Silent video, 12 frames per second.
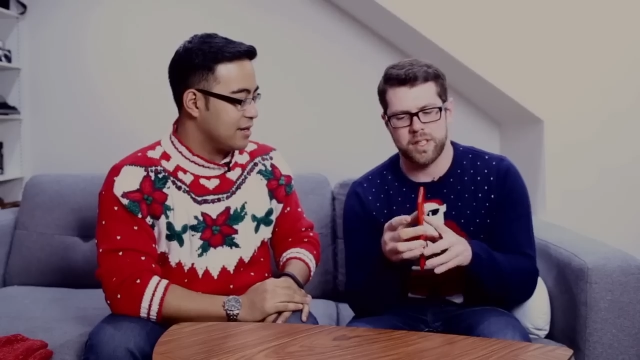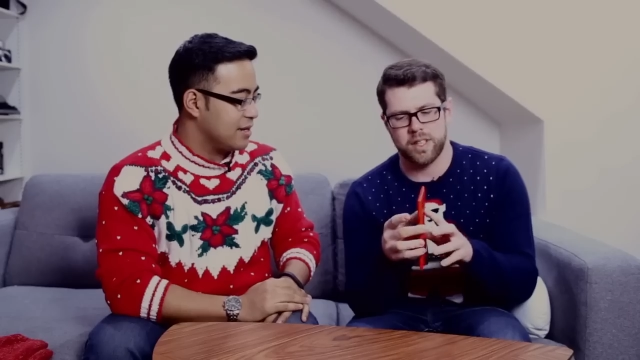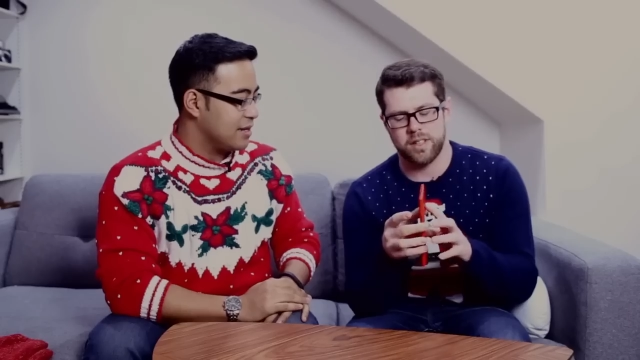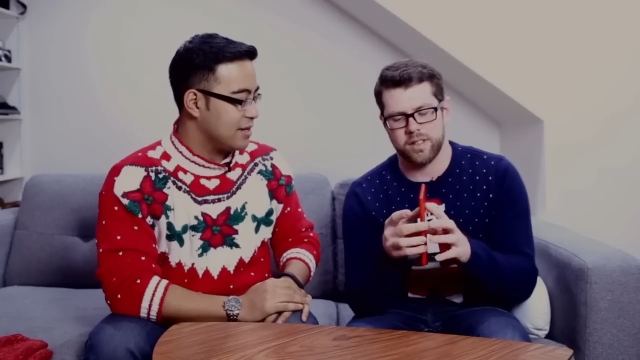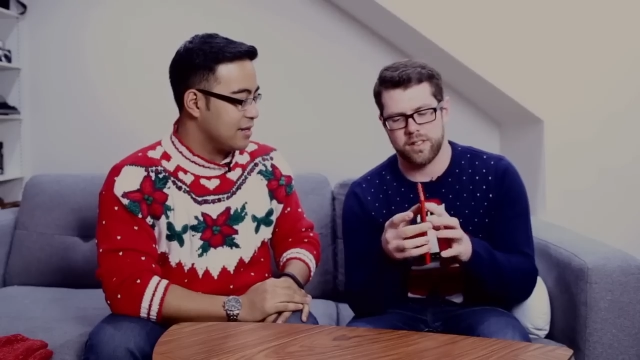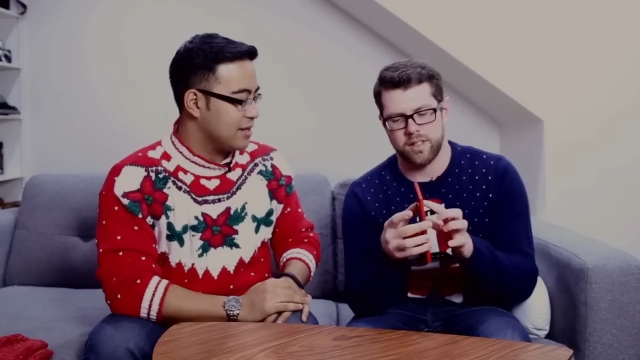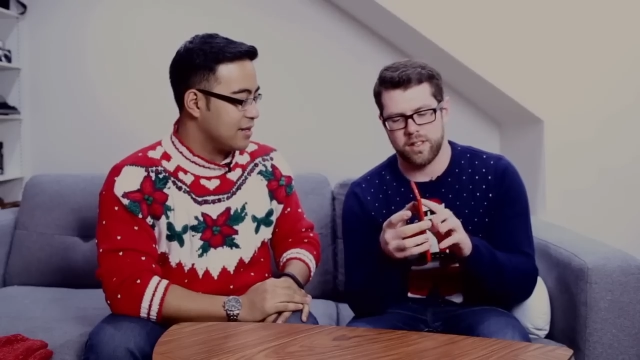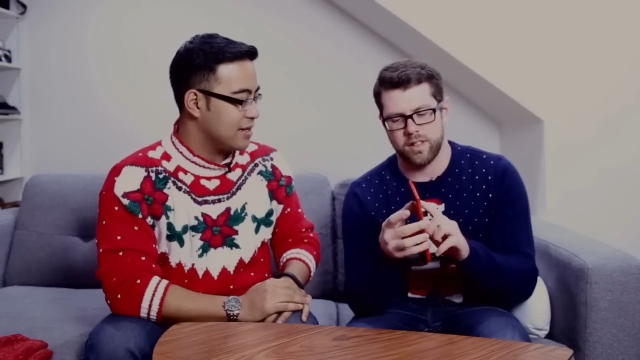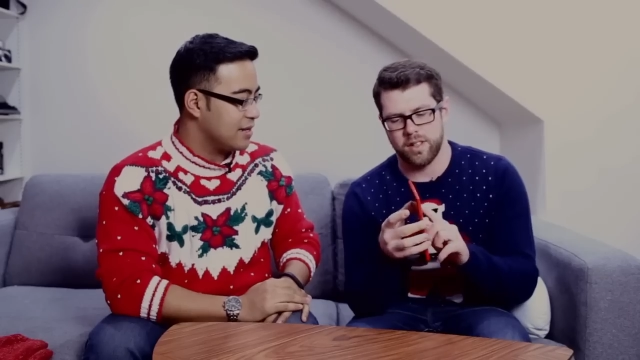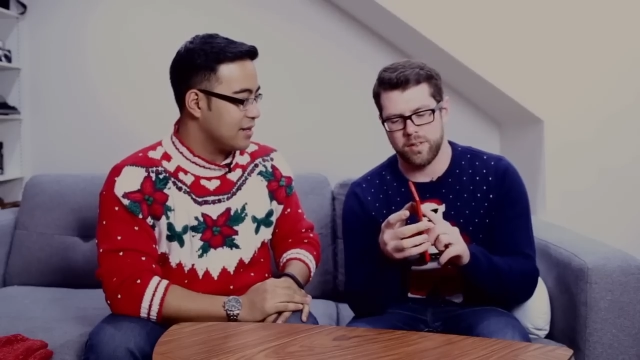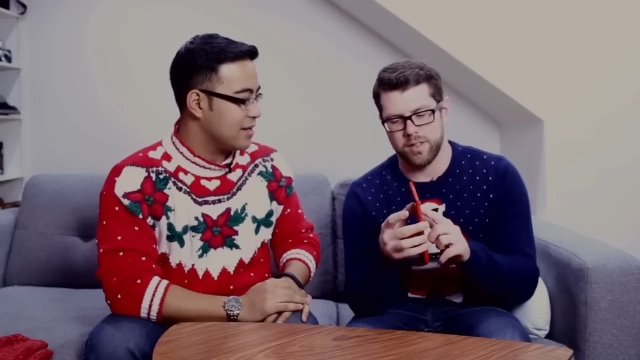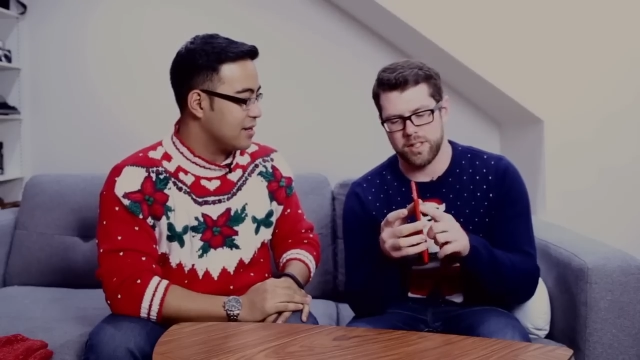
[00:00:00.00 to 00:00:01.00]
Speaker 1: is like
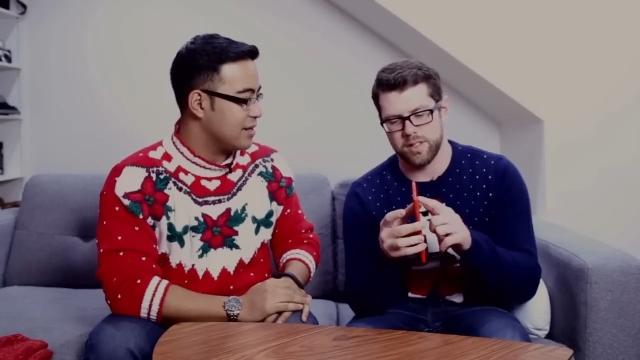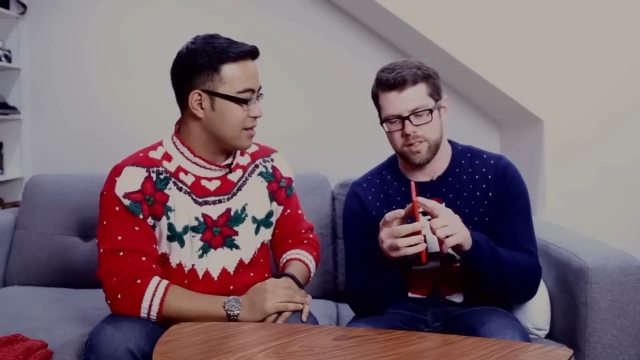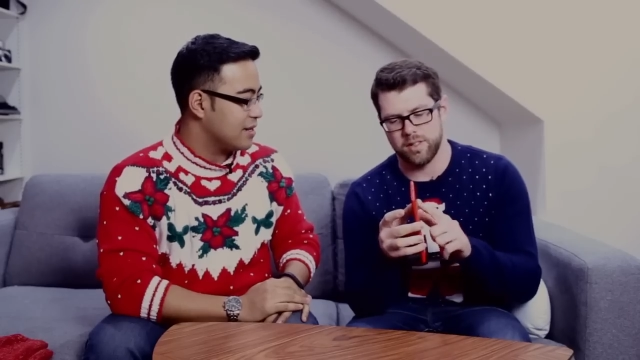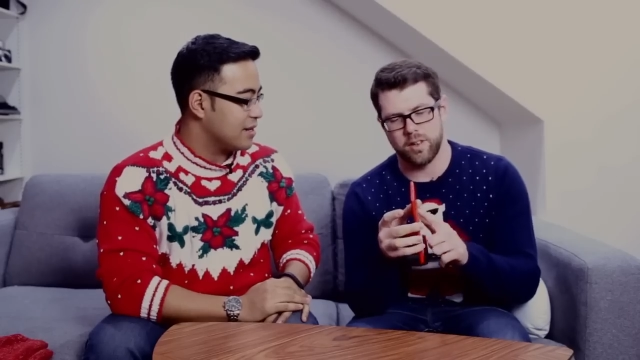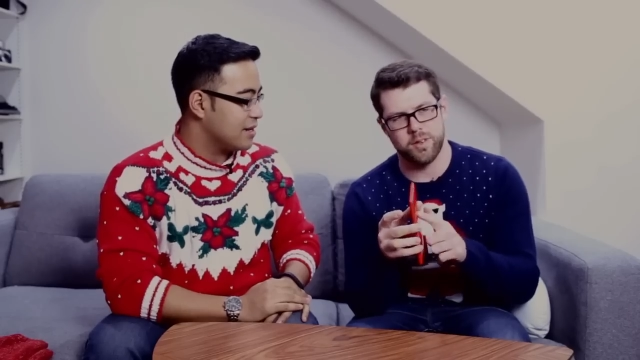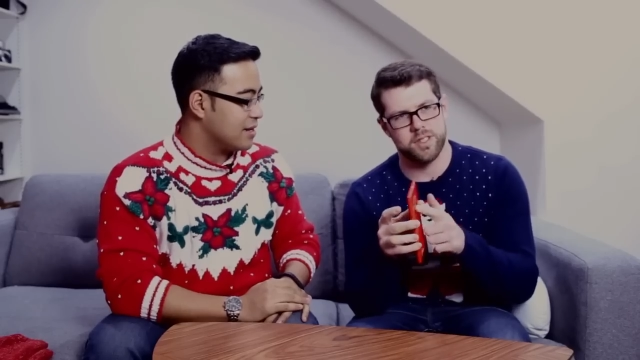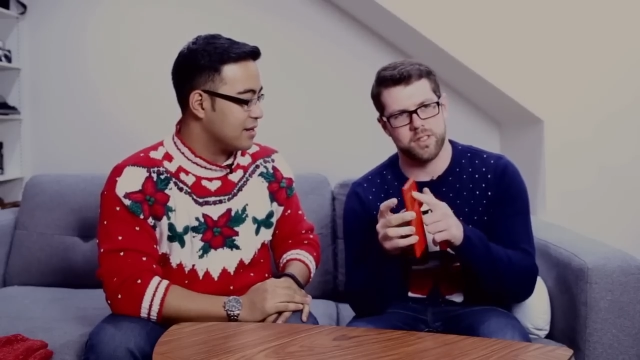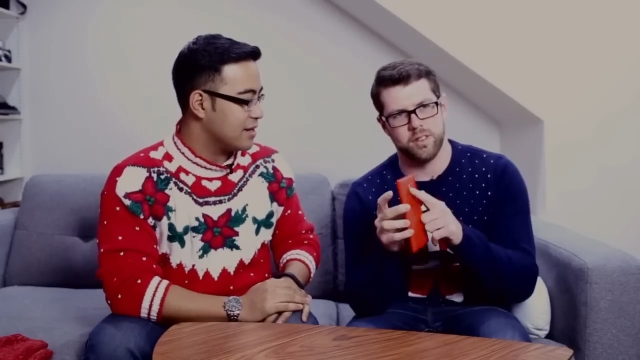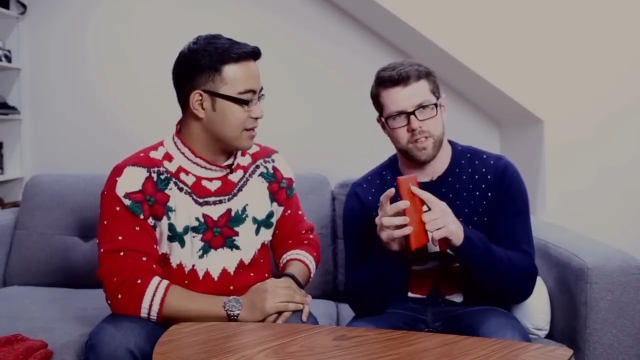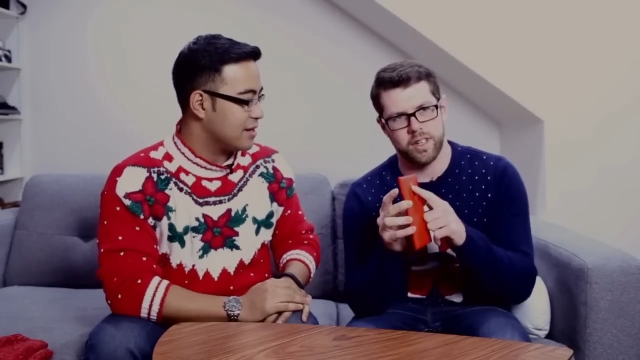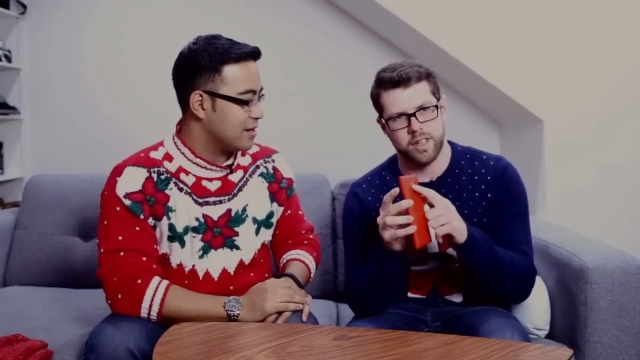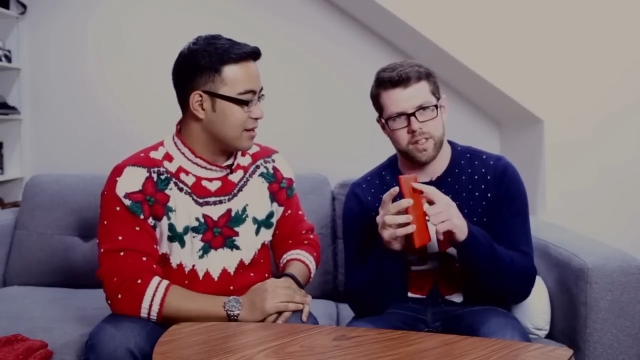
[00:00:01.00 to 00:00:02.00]
always, always
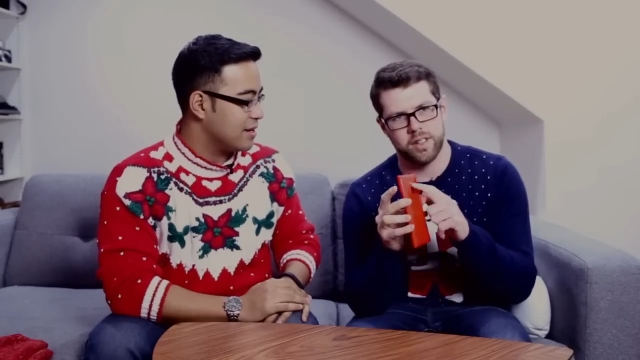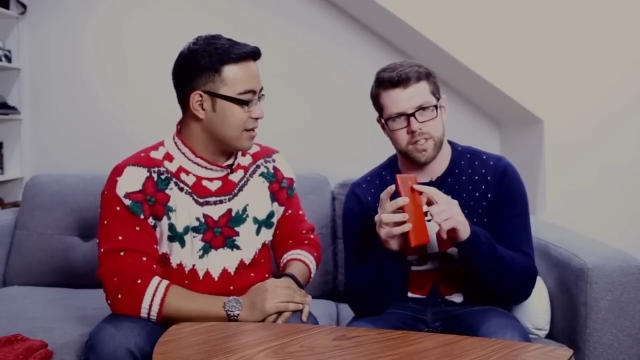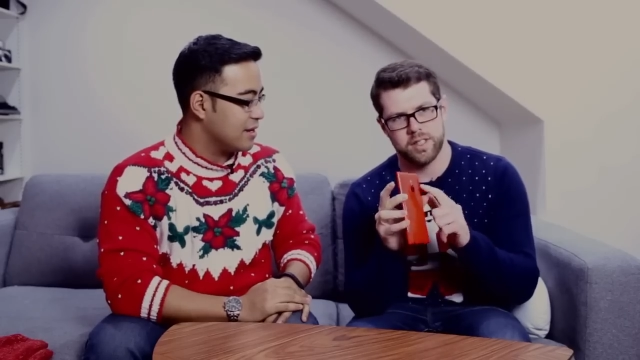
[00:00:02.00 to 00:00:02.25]
annoying.